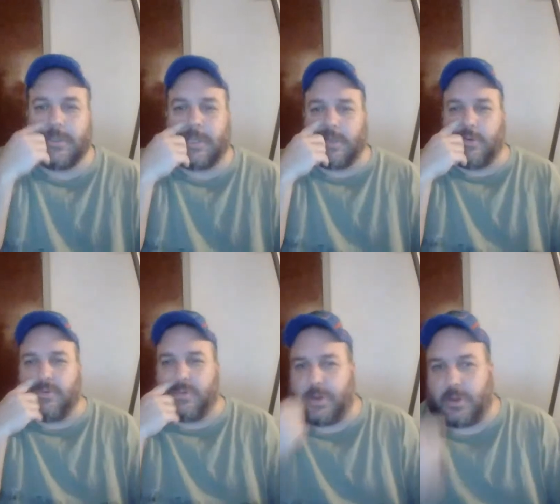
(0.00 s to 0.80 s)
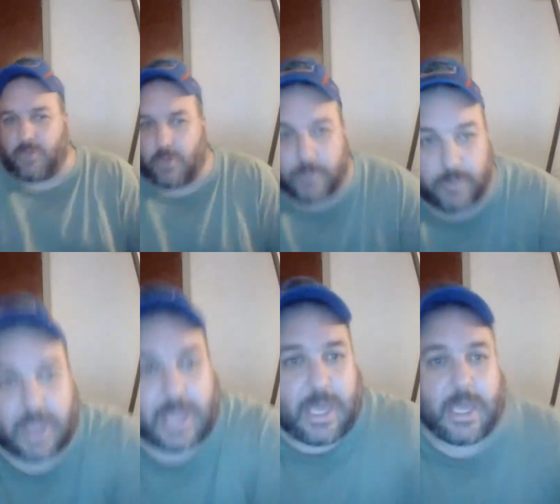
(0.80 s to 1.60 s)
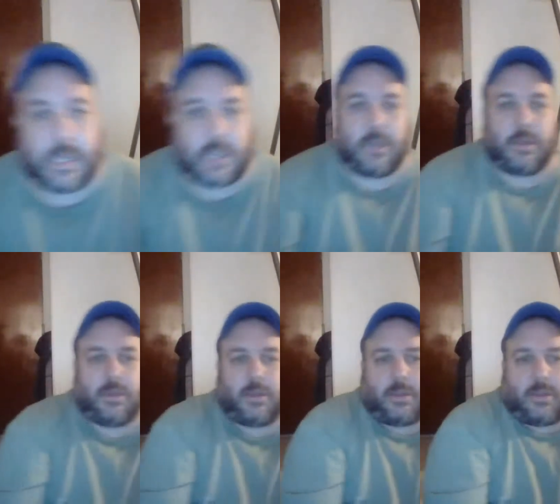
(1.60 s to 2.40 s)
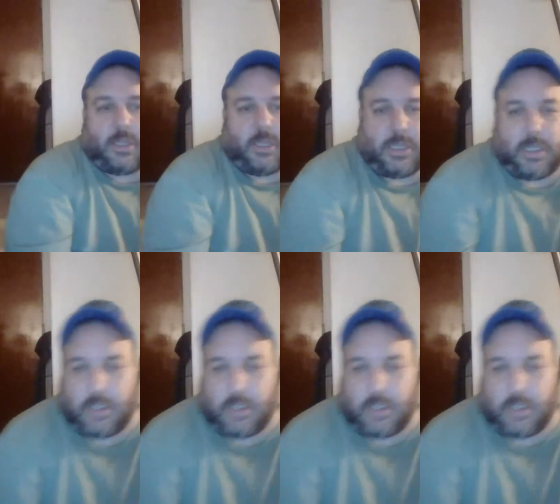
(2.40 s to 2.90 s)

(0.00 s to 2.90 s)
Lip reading: I know everybody's over at the